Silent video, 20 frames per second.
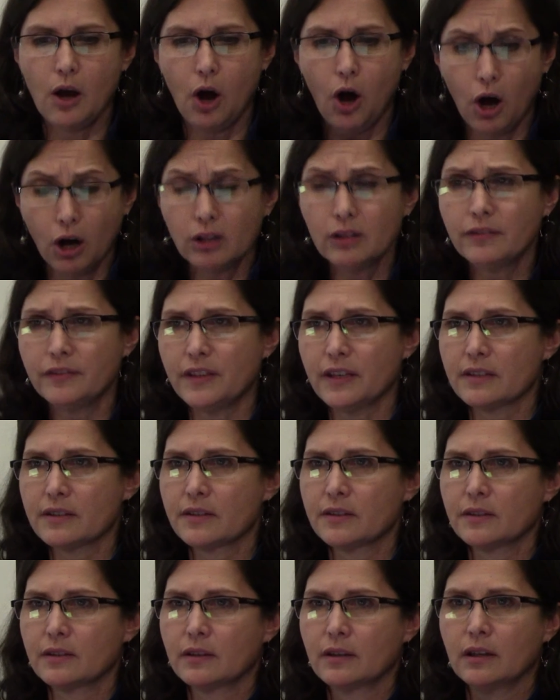All of
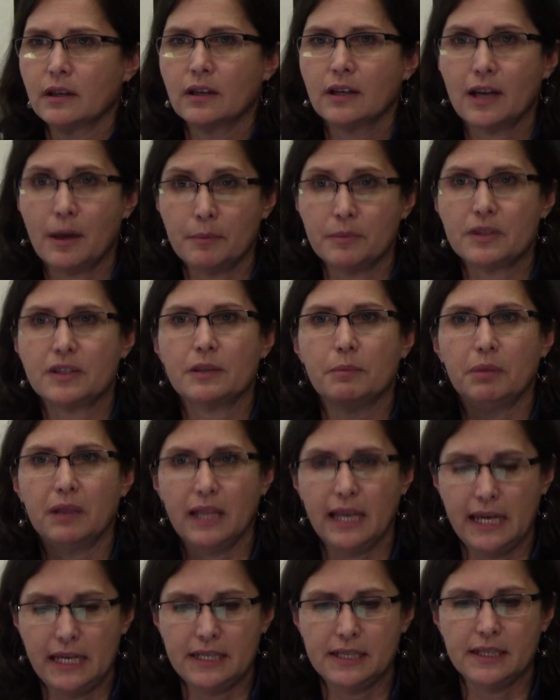this comes to
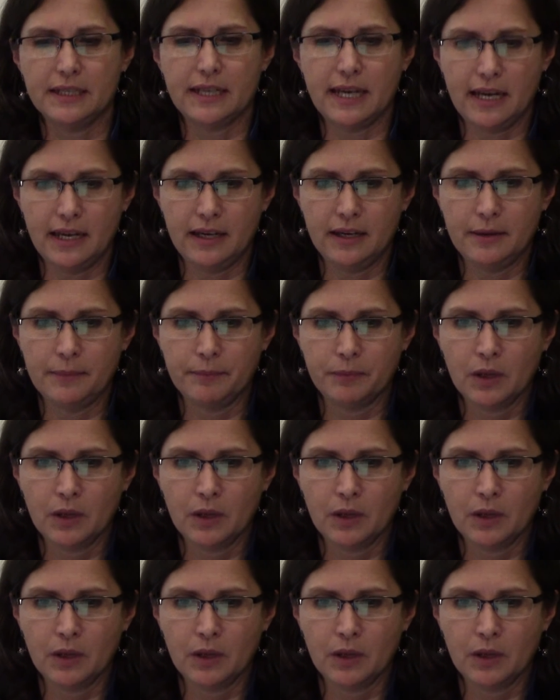play today.